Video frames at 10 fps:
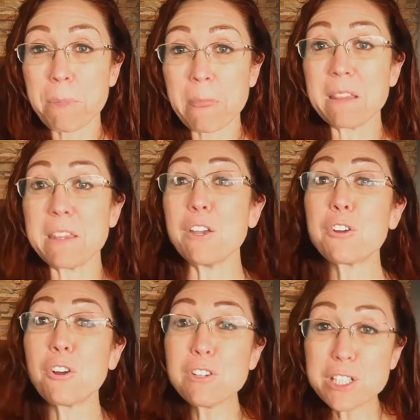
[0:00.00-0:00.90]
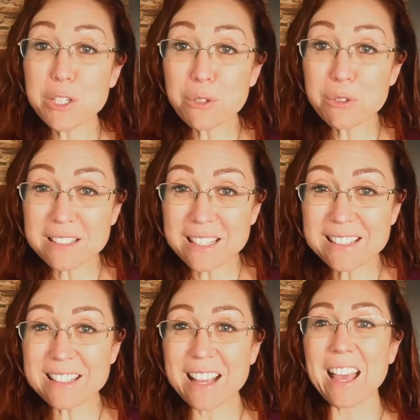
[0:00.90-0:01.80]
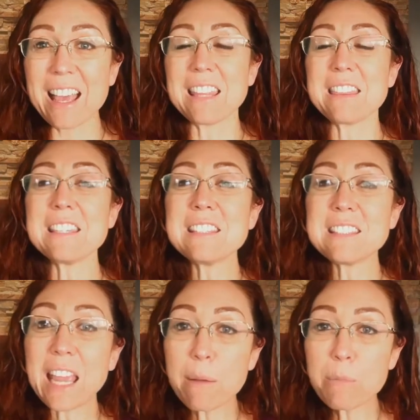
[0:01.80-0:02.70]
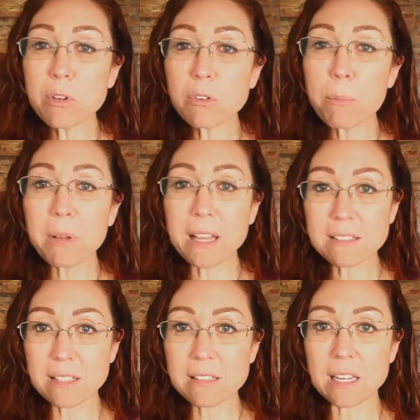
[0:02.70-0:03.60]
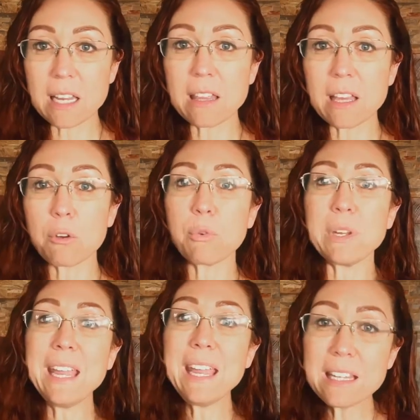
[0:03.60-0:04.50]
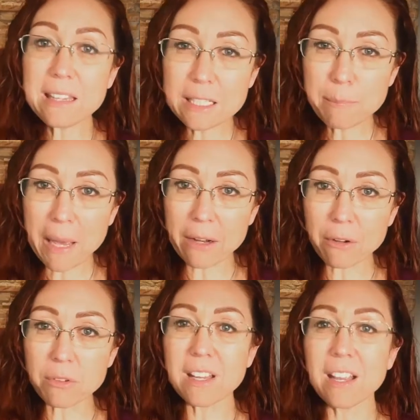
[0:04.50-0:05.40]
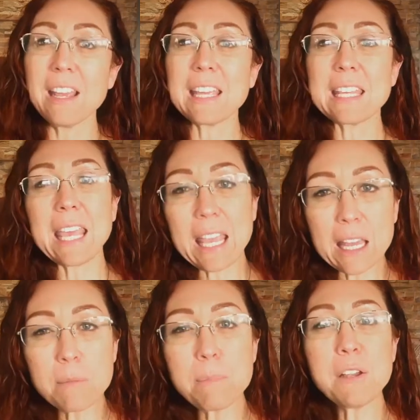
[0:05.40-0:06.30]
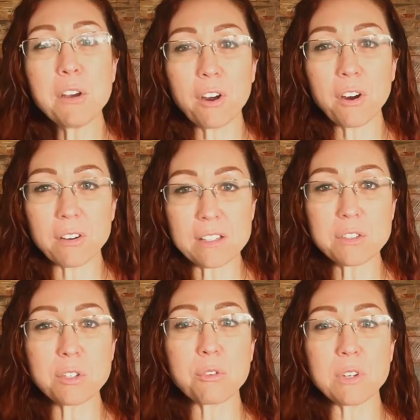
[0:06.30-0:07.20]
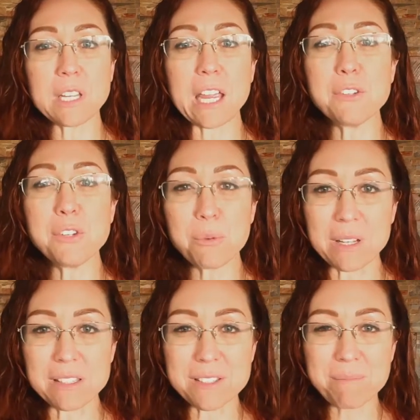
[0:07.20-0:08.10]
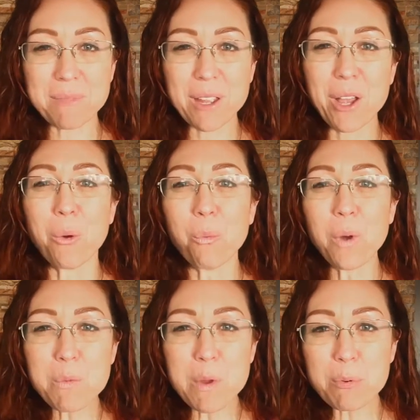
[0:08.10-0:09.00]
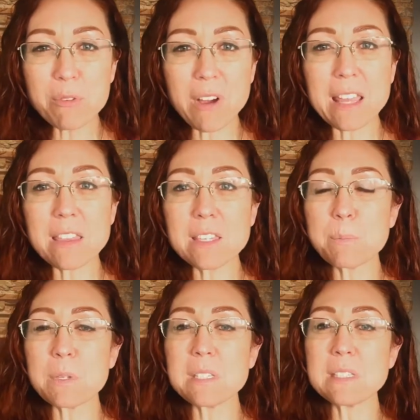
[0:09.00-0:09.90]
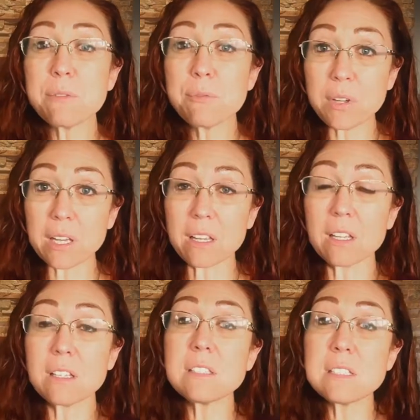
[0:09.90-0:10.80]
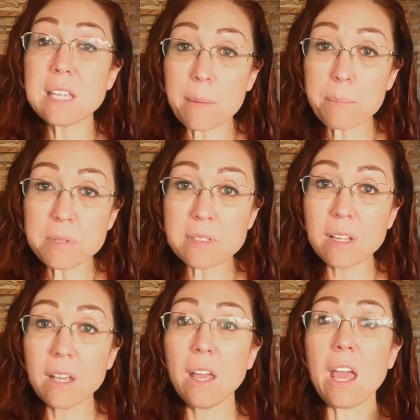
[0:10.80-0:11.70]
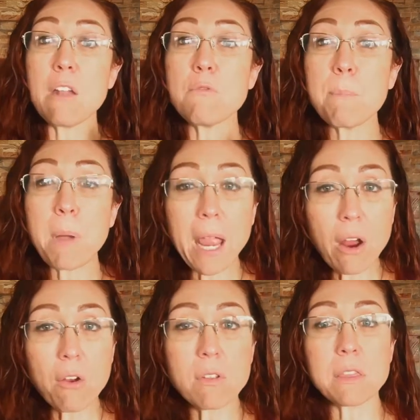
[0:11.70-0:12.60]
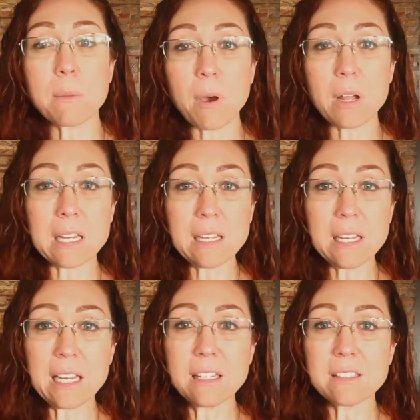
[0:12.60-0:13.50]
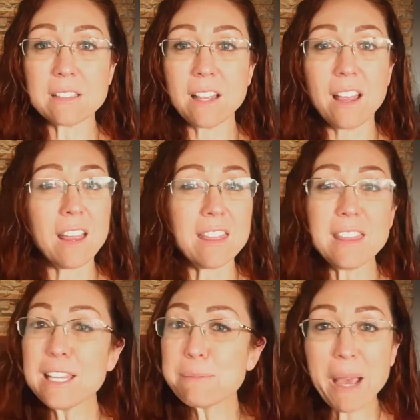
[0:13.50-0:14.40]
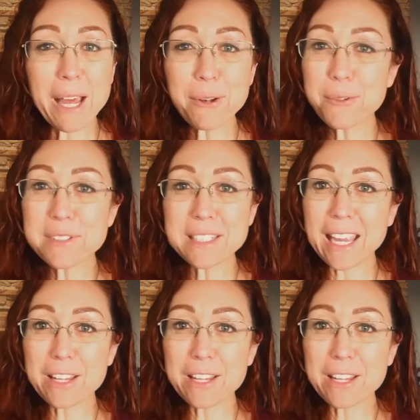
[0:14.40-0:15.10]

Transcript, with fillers: The encouraging news is this that the same neuroplasticity that created these patterns can be harnessed to create new ones when we provide the specific steps and repair that the body needs, these patterns can